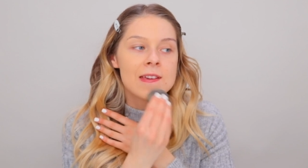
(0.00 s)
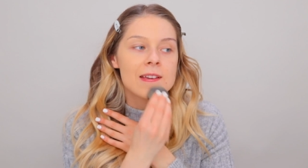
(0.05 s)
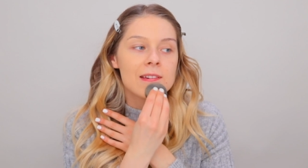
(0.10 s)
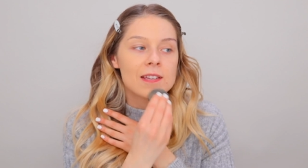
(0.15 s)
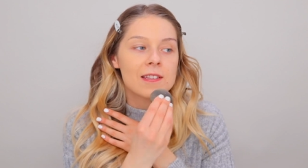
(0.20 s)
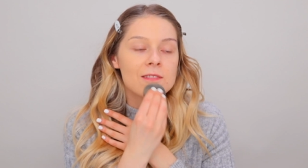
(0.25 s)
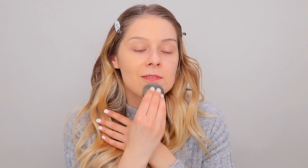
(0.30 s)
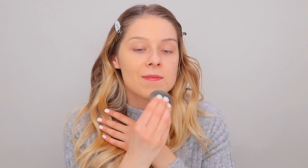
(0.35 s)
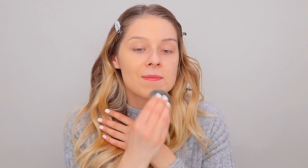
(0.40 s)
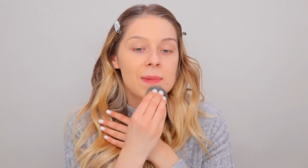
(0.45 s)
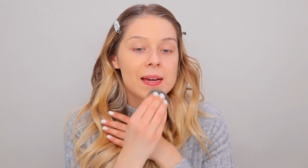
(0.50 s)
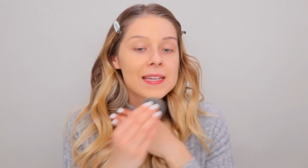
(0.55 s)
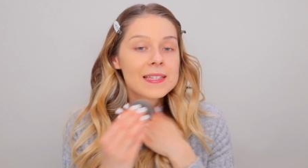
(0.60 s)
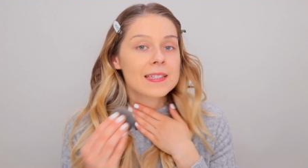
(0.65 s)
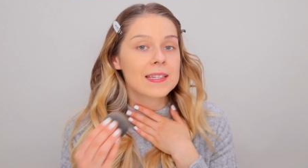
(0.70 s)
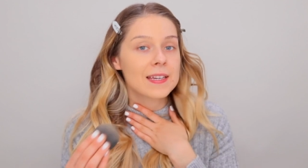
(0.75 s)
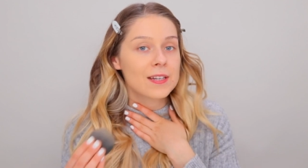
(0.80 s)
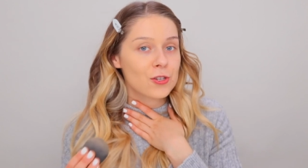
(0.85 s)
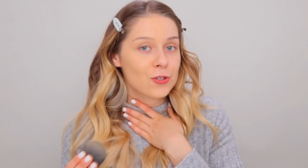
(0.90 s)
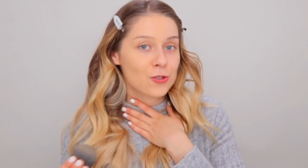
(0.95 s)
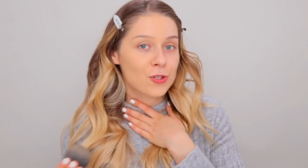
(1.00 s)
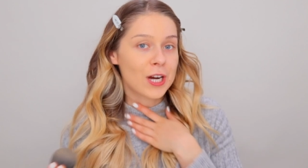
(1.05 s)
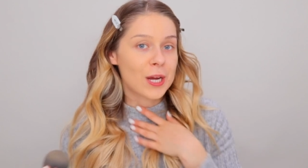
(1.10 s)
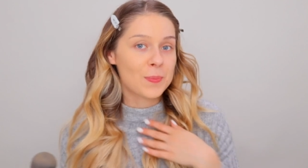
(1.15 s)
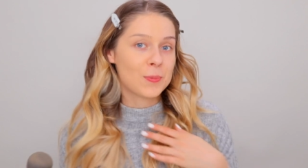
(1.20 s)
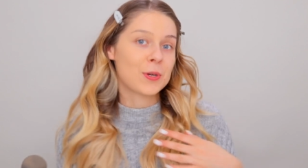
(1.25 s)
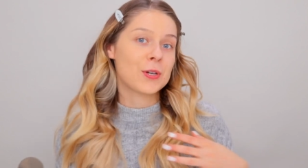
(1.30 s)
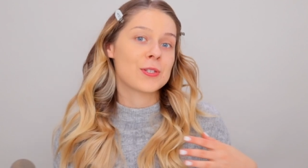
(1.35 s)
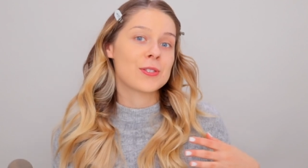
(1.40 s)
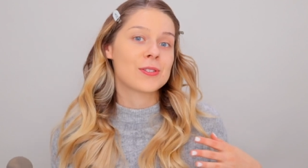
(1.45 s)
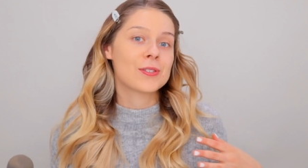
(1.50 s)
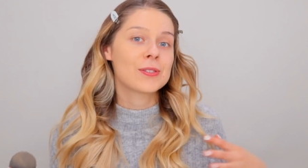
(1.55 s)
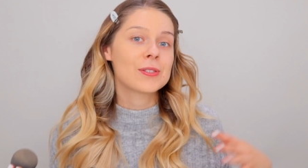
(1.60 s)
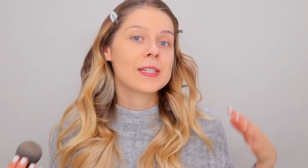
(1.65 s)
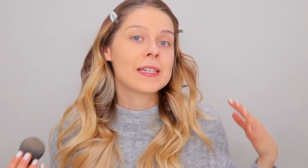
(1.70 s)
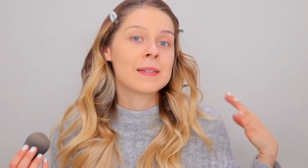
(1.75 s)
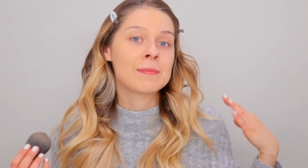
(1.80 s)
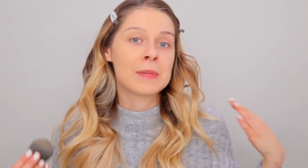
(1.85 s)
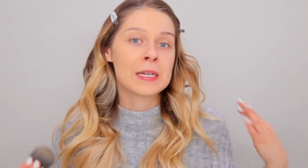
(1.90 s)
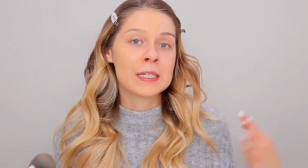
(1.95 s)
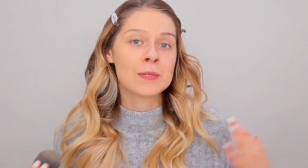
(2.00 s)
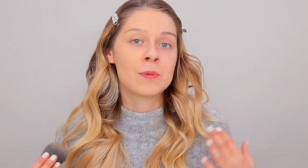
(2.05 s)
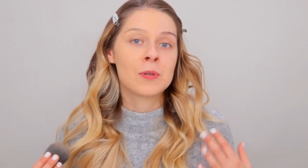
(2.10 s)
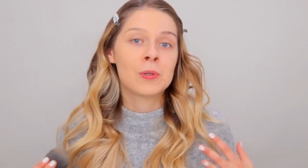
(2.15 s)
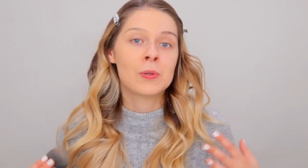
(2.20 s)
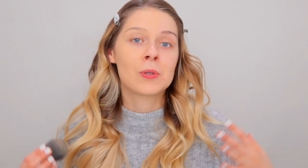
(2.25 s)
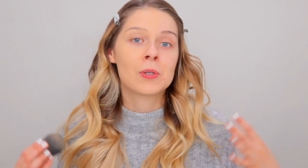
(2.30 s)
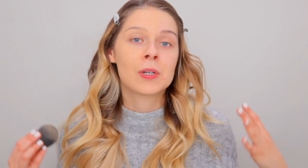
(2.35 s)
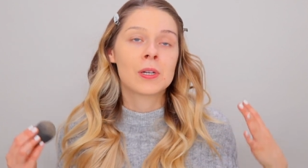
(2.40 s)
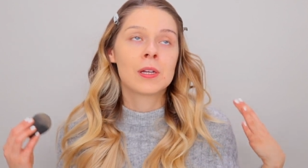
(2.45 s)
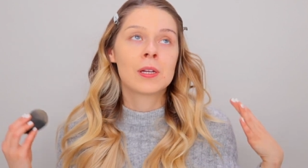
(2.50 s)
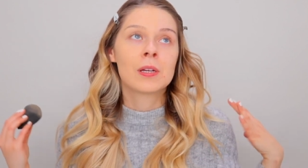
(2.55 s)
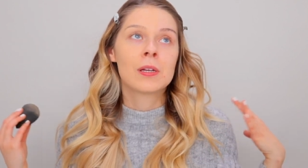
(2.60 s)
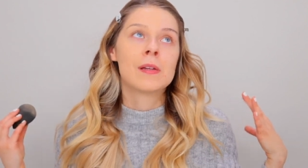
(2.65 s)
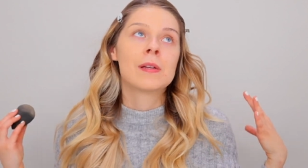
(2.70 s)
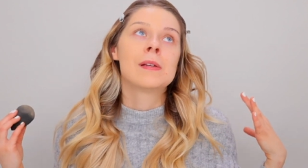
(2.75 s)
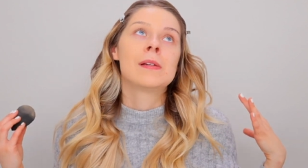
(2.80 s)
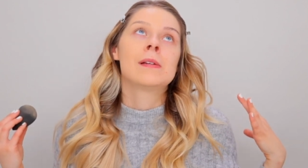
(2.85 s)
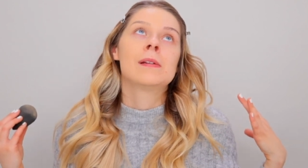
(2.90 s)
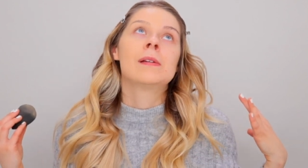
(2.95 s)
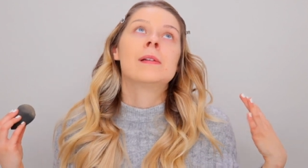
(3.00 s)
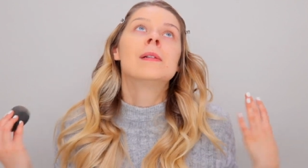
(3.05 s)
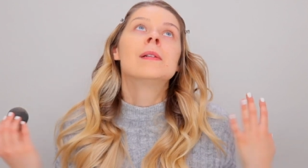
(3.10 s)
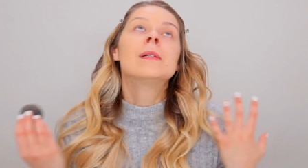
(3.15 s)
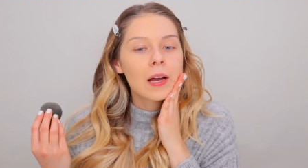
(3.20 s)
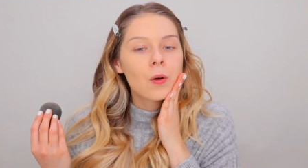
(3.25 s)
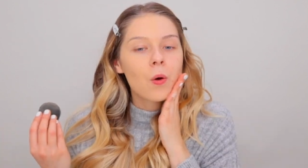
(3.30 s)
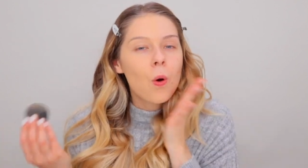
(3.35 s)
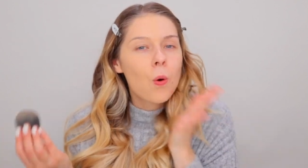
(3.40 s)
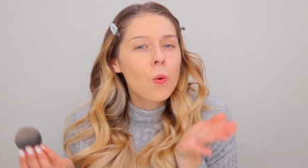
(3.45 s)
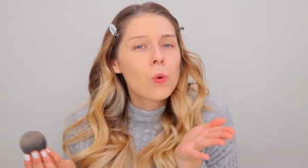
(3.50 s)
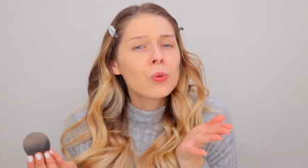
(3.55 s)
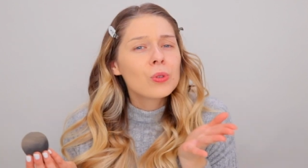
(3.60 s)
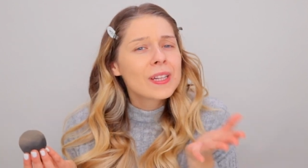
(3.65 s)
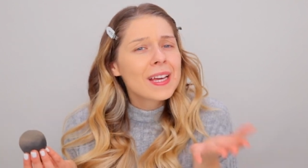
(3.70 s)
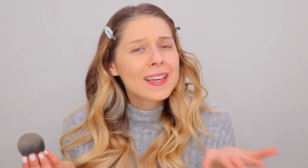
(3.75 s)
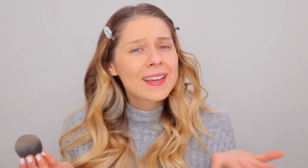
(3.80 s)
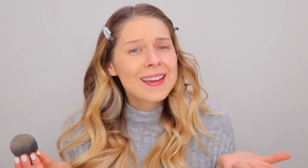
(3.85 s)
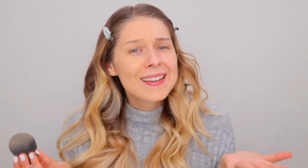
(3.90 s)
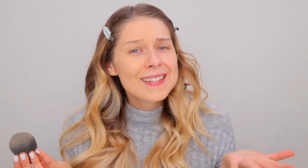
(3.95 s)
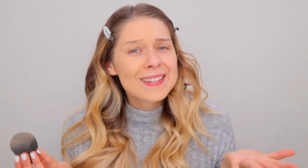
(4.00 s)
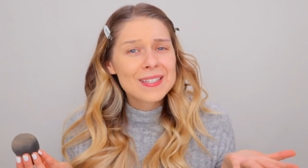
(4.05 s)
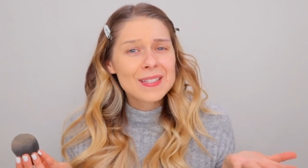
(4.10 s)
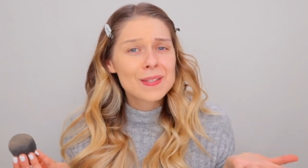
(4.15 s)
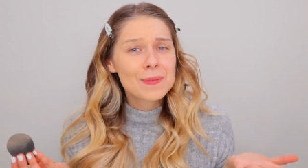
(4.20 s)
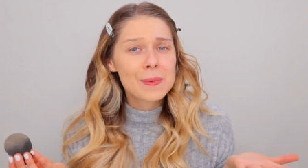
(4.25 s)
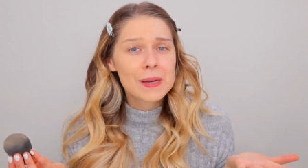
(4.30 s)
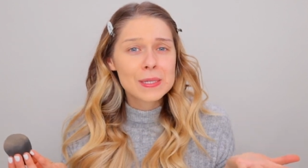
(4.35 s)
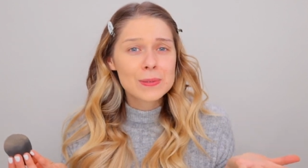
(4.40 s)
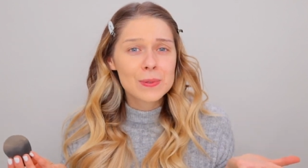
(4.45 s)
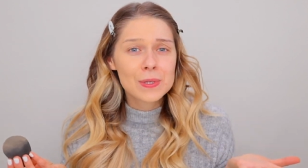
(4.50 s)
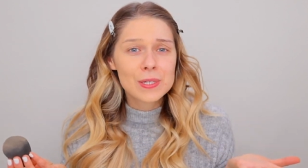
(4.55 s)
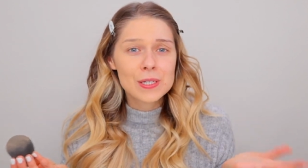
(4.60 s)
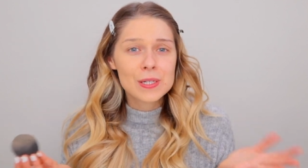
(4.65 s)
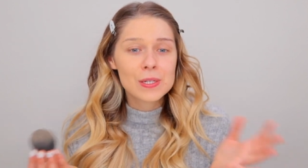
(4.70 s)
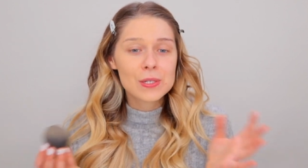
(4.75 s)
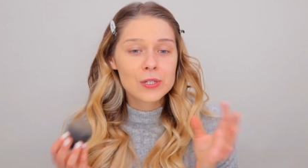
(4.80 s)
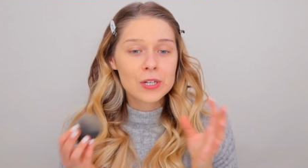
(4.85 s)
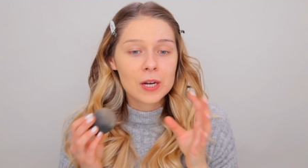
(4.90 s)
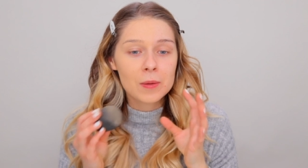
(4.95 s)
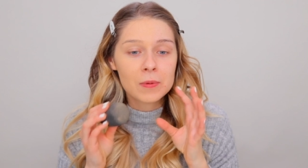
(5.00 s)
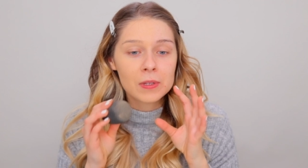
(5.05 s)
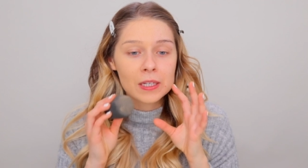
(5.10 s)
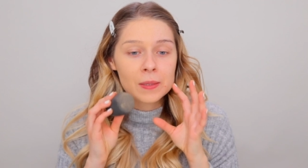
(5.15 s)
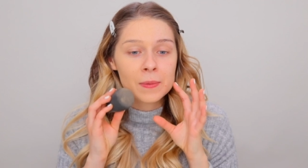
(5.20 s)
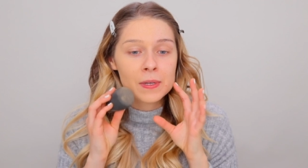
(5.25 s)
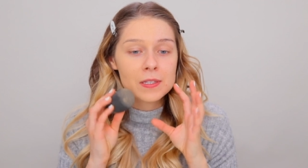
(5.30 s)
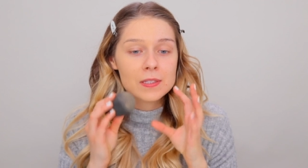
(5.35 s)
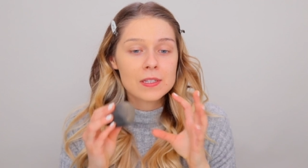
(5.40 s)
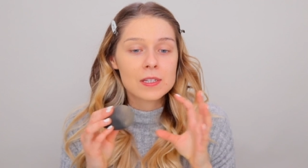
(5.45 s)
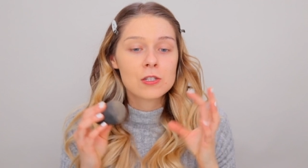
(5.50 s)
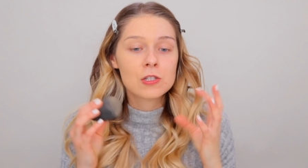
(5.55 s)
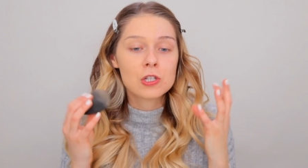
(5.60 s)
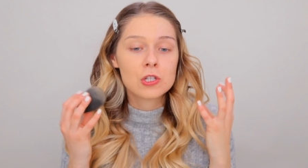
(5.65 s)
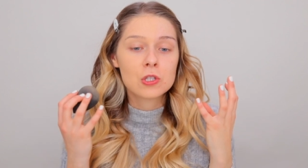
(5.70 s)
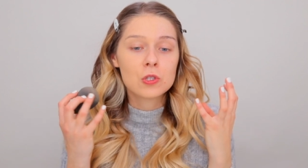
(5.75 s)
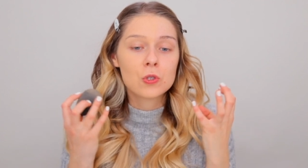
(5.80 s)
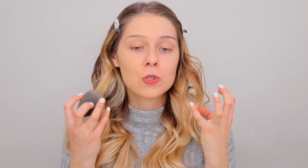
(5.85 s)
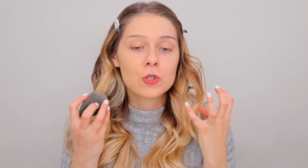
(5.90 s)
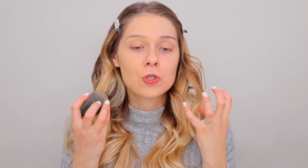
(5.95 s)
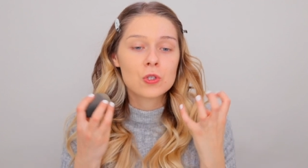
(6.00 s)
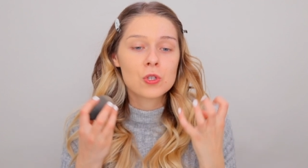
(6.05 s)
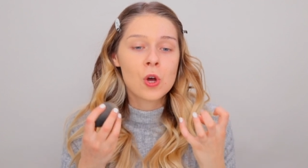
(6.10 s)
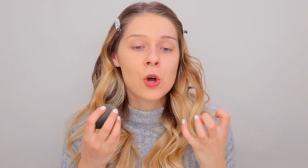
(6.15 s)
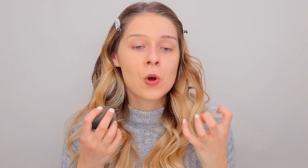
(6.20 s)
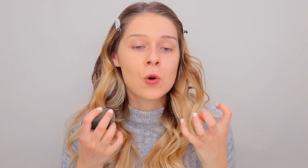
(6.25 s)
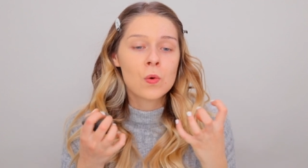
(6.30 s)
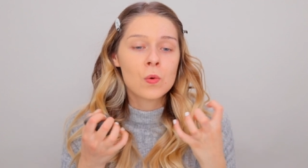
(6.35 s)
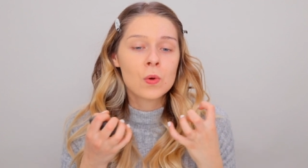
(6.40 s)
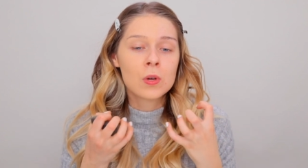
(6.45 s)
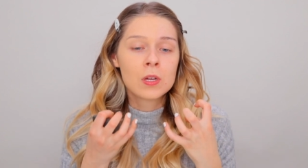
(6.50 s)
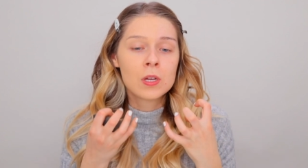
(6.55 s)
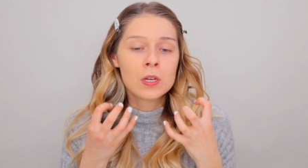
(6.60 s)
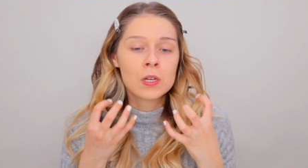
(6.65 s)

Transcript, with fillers: Because when my skin is dry, personally, it makes me look old, I guess is the best way to describe it. Like my skin just looks so